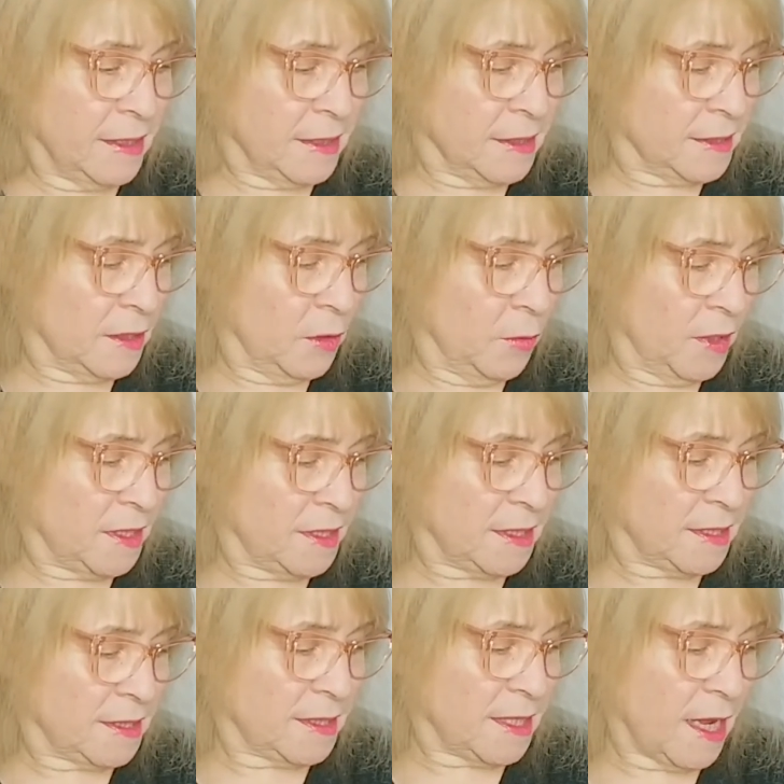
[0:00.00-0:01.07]
So what does
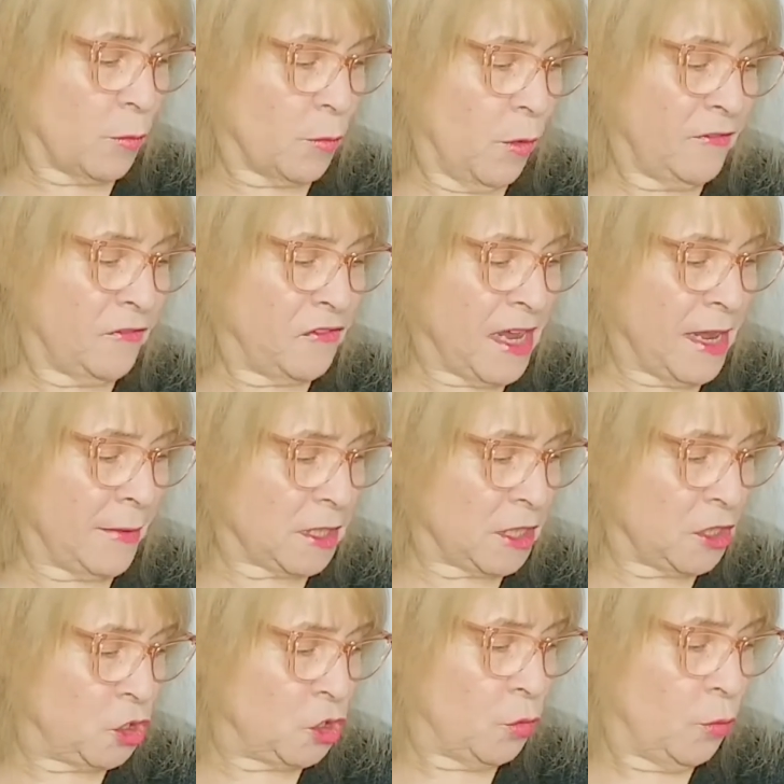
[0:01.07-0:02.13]
it say? One family,
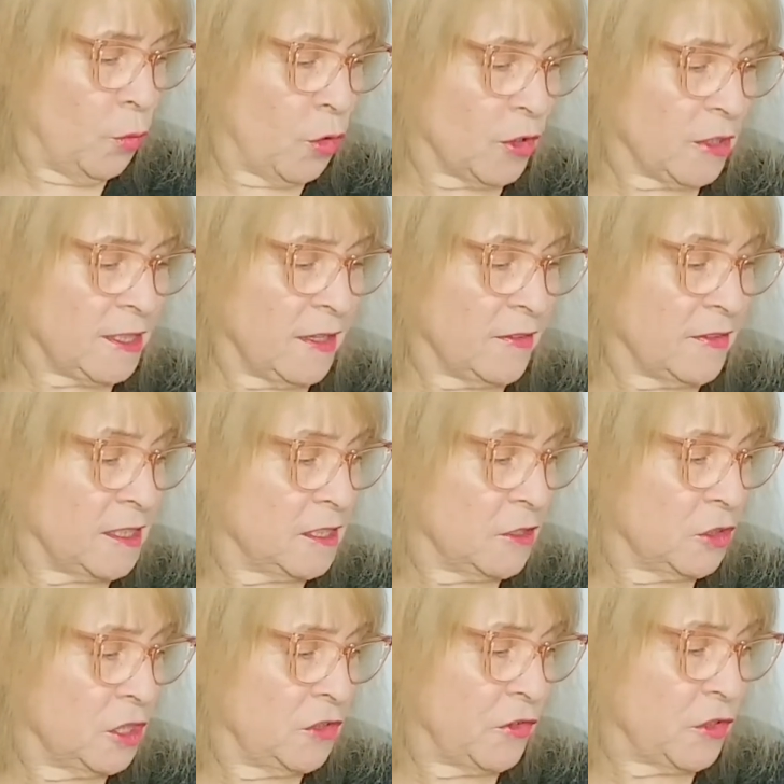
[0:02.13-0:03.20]
two wars, and the
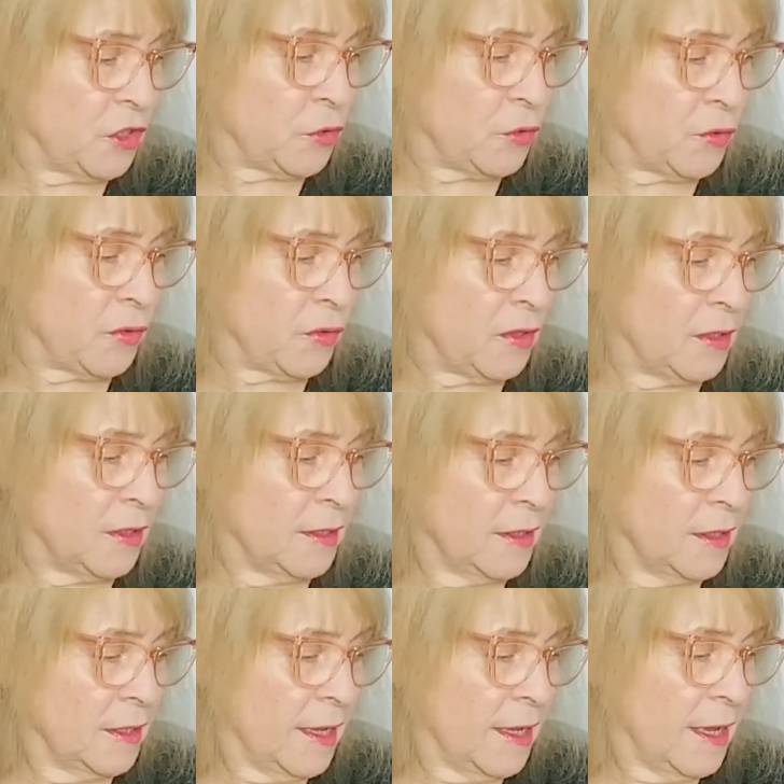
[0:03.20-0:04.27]
search for truth.
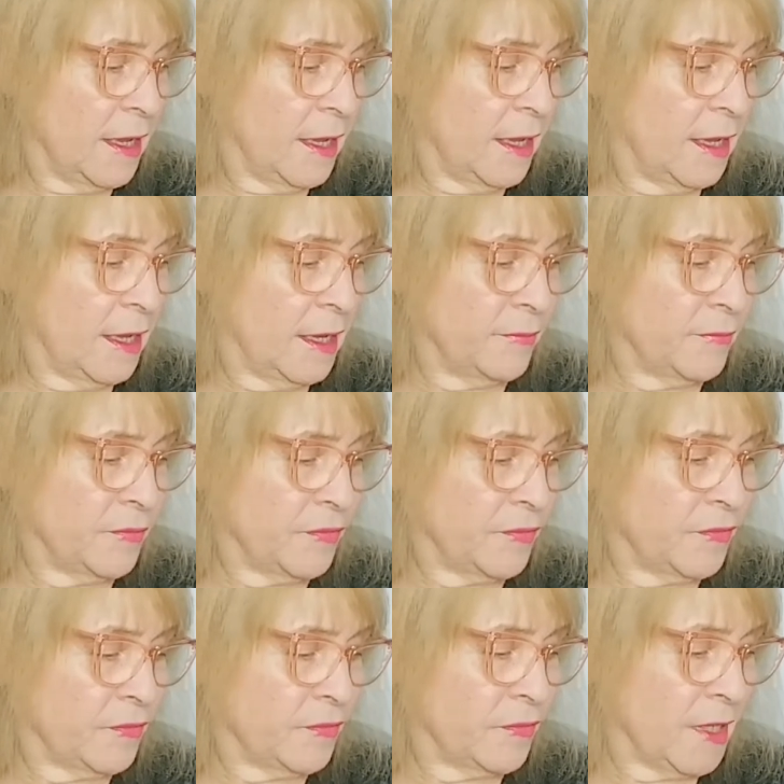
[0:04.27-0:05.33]
An
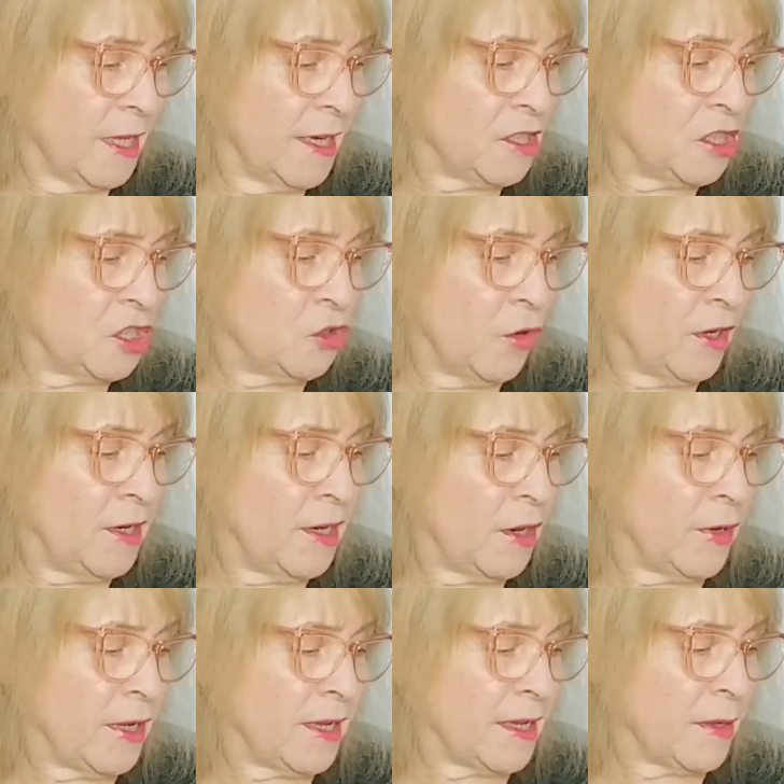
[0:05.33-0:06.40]

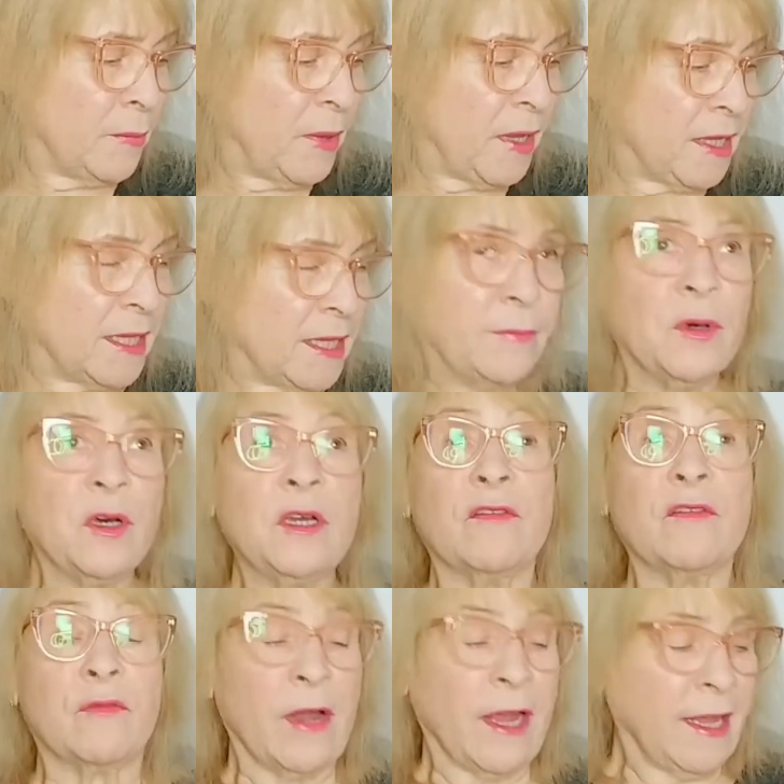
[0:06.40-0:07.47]
extraordinary and compelling book
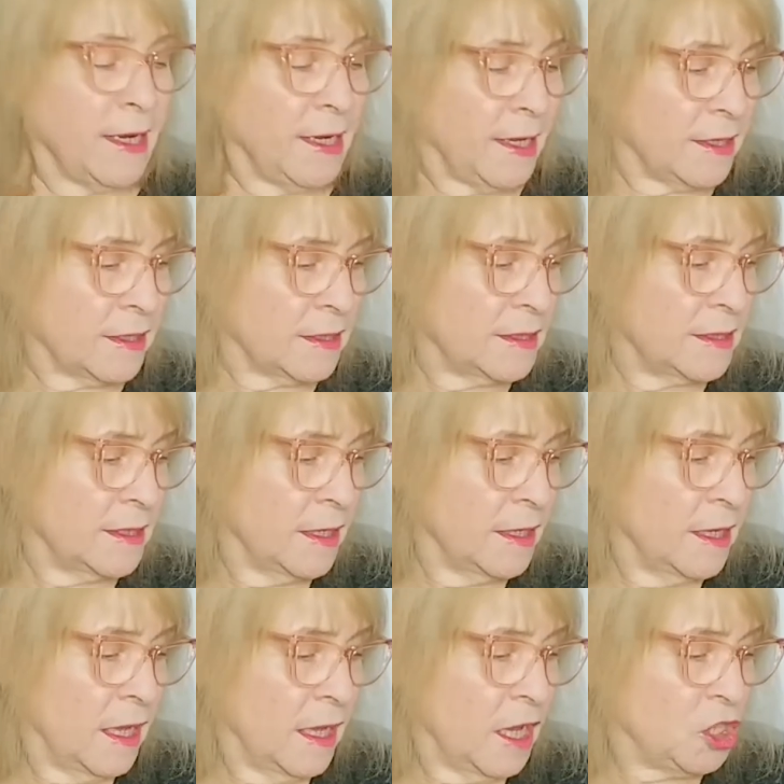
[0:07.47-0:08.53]
of reckonings.
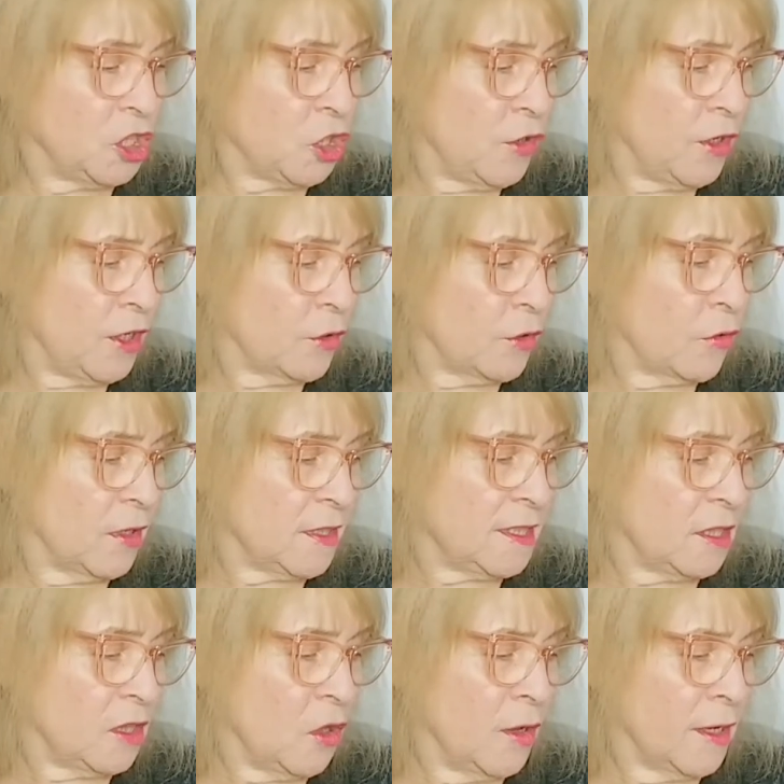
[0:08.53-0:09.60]
A journey across
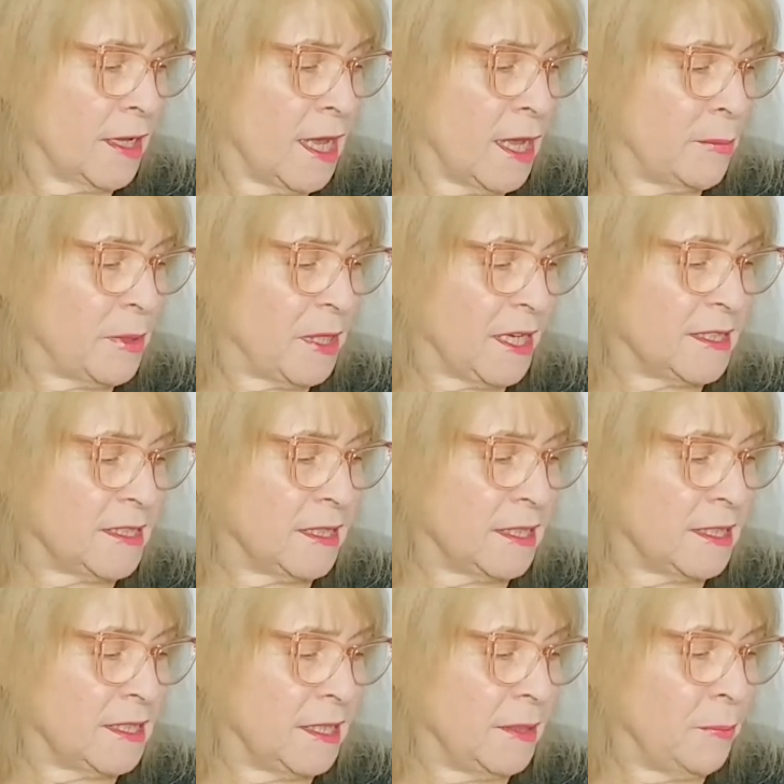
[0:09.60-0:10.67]
a long, complex,
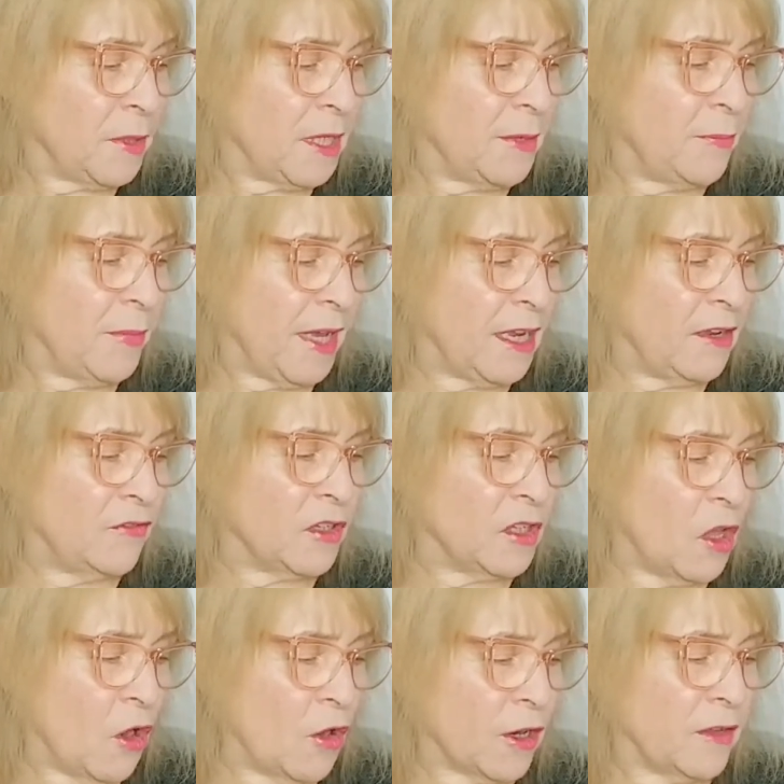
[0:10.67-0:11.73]
and deeply
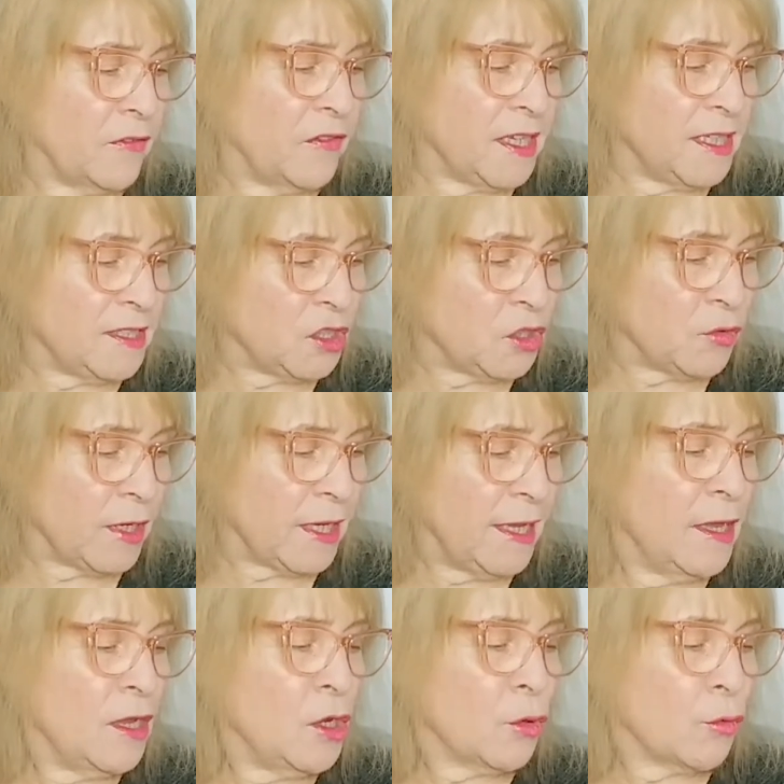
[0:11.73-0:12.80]
painful arc of history,
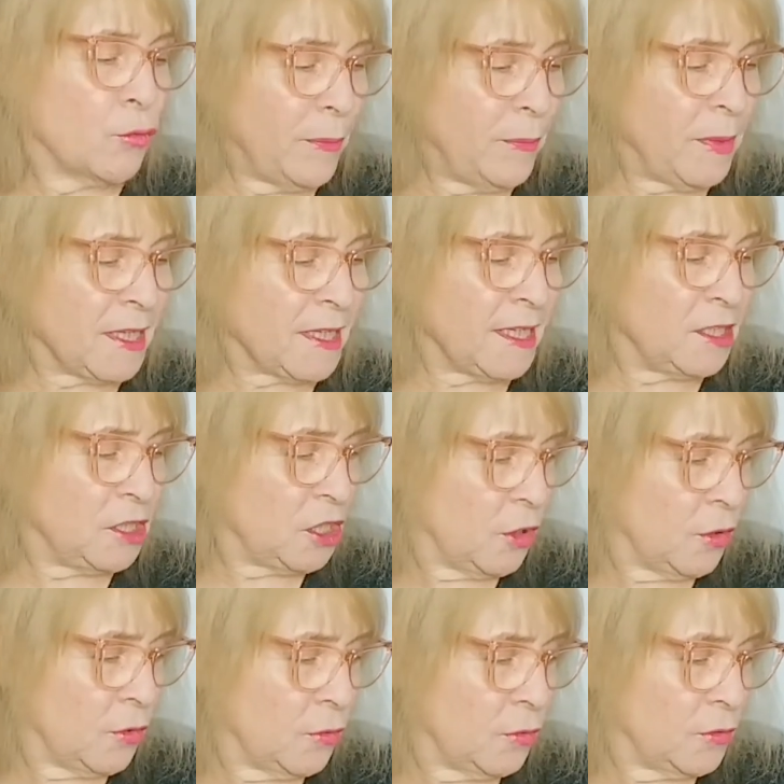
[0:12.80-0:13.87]
grippingly
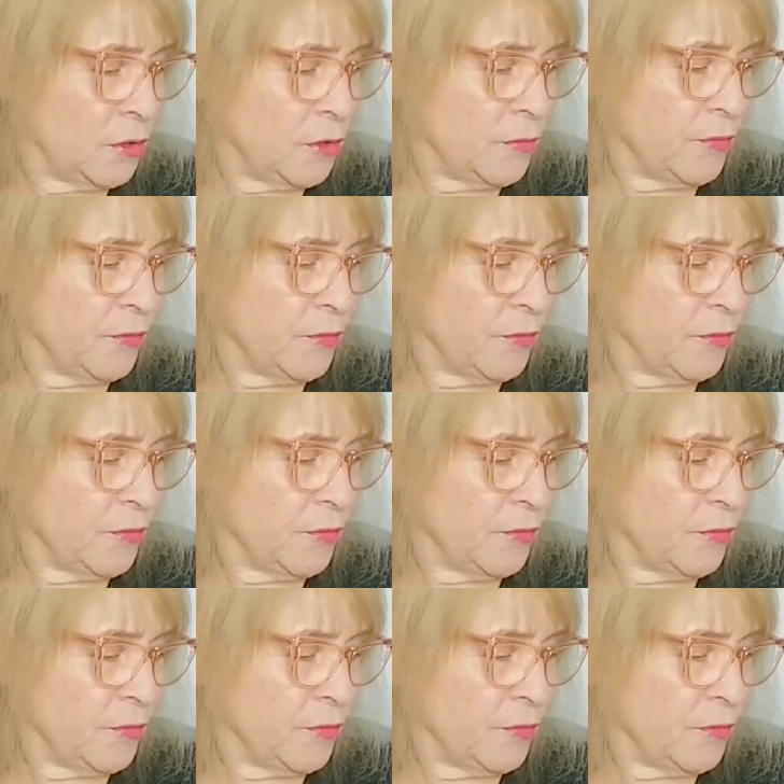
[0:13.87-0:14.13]
told.